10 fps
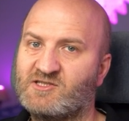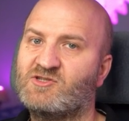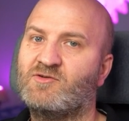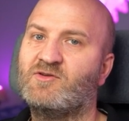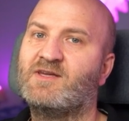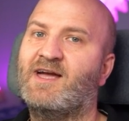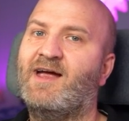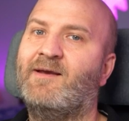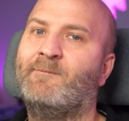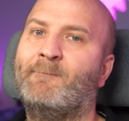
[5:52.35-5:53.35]
So you
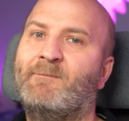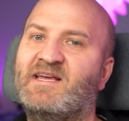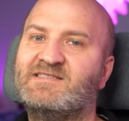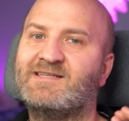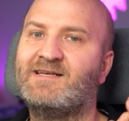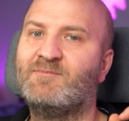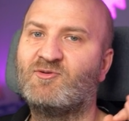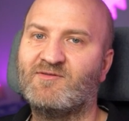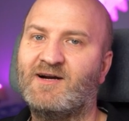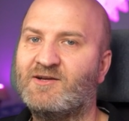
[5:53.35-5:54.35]
can basically
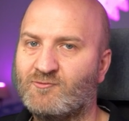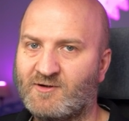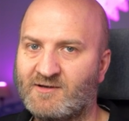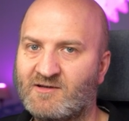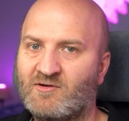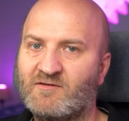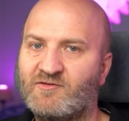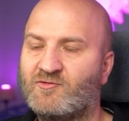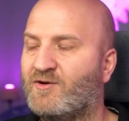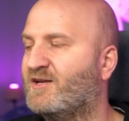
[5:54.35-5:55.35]
provide one
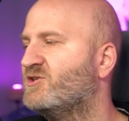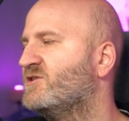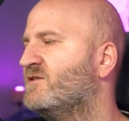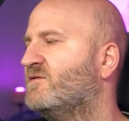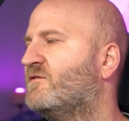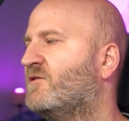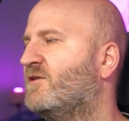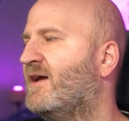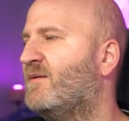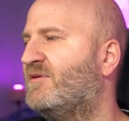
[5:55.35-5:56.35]
configuration for
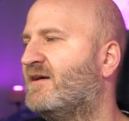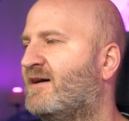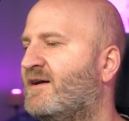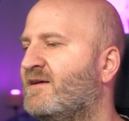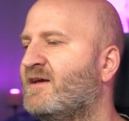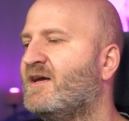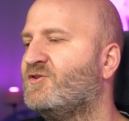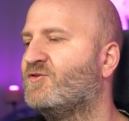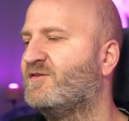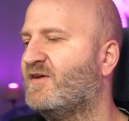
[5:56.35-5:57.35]
your API
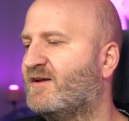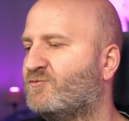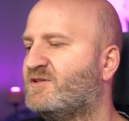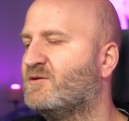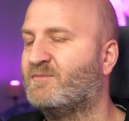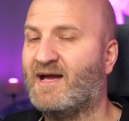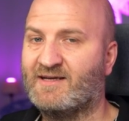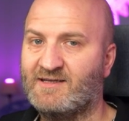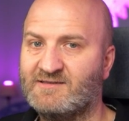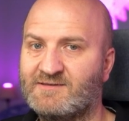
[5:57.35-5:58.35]
to interact with your
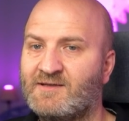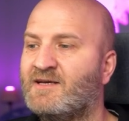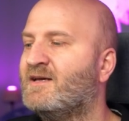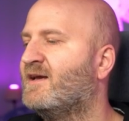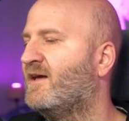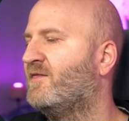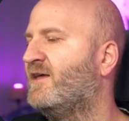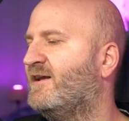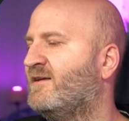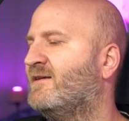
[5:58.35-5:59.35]
backend and
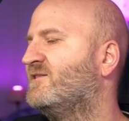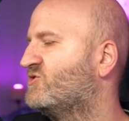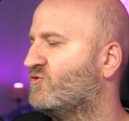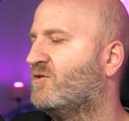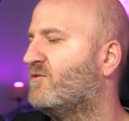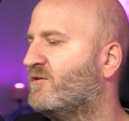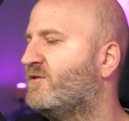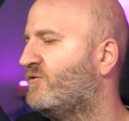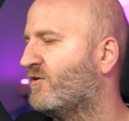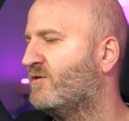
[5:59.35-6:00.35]
then store all
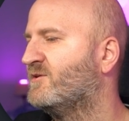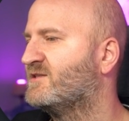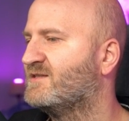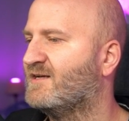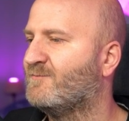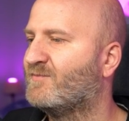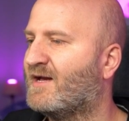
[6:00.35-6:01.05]
the documents there.